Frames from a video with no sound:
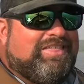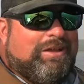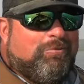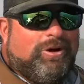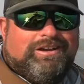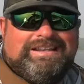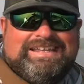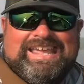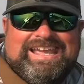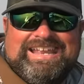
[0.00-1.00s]
they weren't
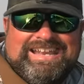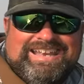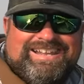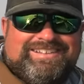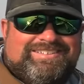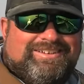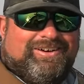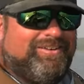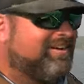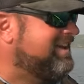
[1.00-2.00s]
kidding.
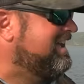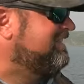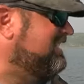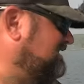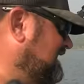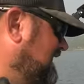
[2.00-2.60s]
So this